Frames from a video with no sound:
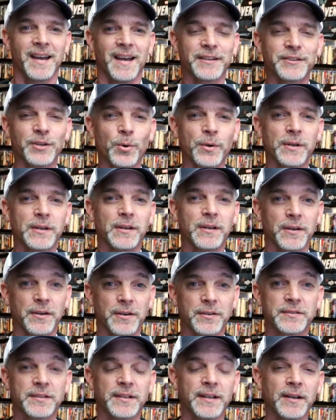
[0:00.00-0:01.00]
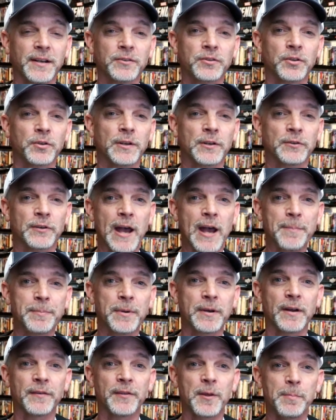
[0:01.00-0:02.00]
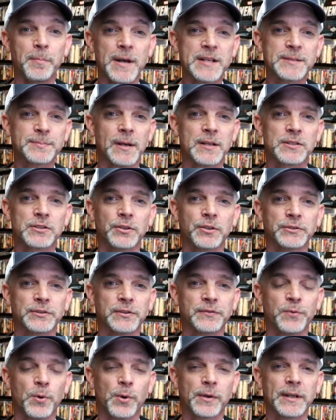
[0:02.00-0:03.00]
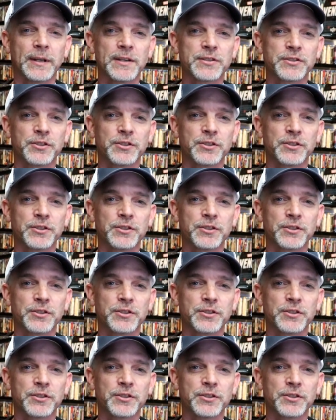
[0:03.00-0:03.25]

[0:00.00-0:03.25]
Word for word: Hey, Tony here. Today I'm going to do an unwrapping of the Best Buy exclusive 4K